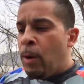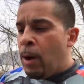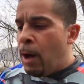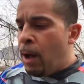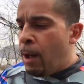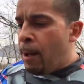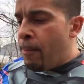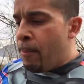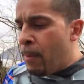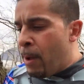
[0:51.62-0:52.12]

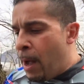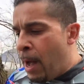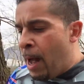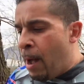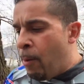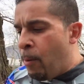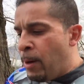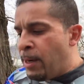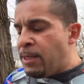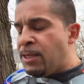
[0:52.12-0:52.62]
I
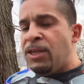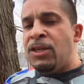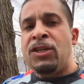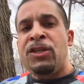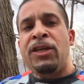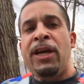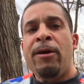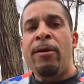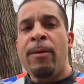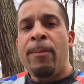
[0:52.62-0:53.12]
wanted to
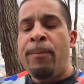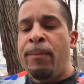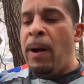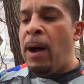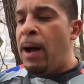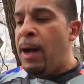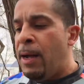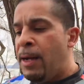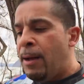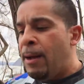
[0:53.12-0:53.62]
share
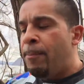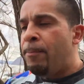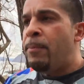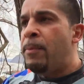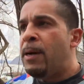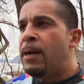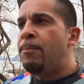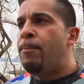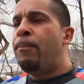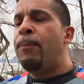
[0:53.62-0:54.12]

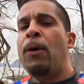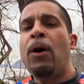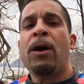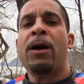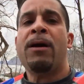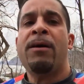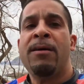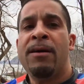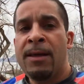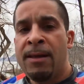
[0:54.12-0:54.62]
a
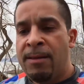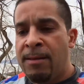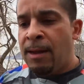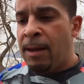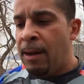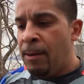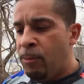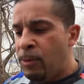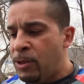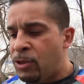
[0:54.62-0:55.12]
book
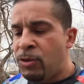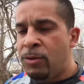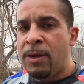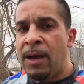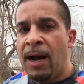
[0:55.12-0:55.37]
with you